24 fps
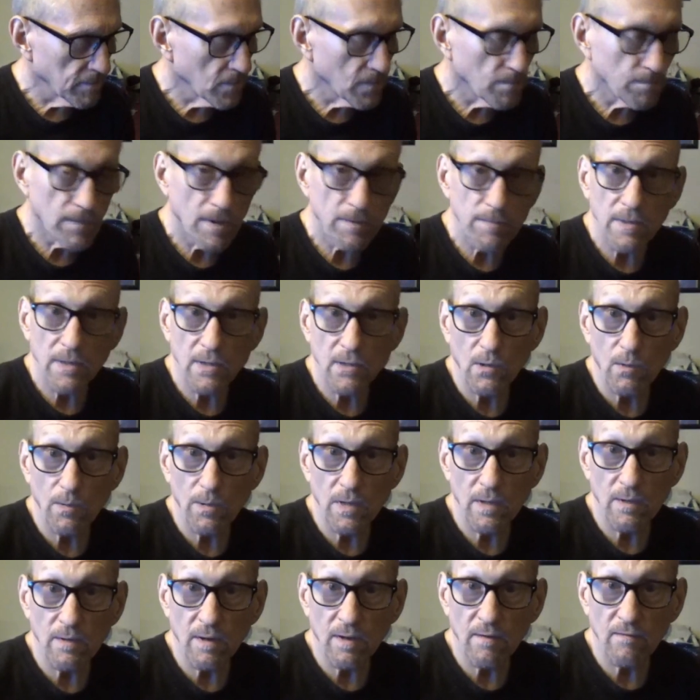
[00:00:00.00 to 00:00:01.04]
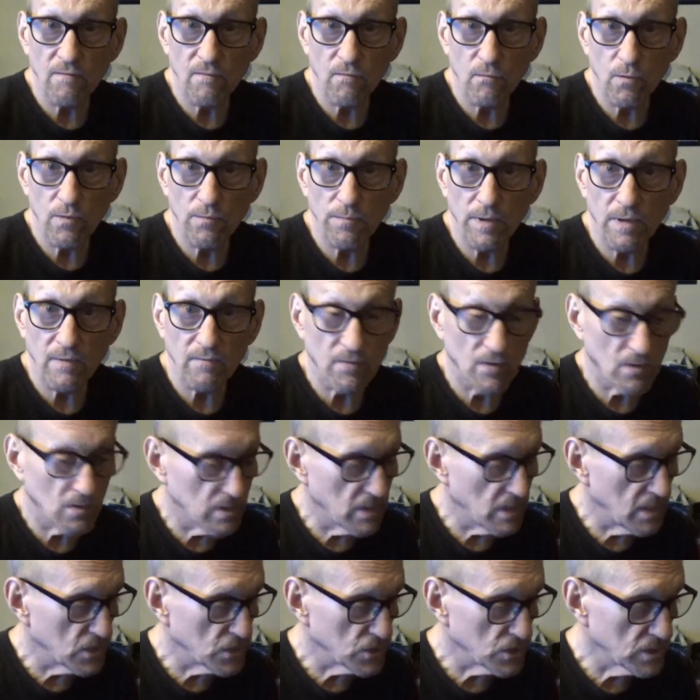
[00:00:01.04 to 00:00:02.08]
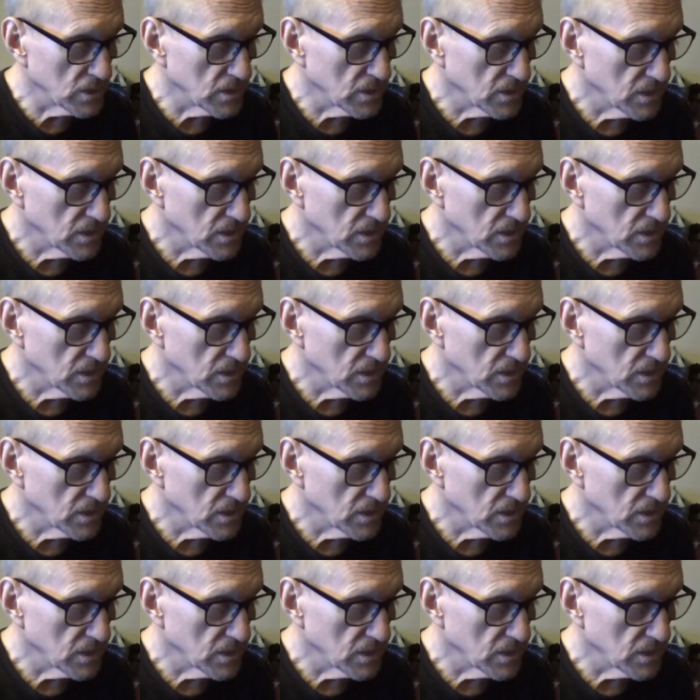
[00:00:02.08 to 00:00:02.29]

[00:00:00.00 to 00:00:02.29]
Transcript: Maybe a little bit of a rhythmic variation.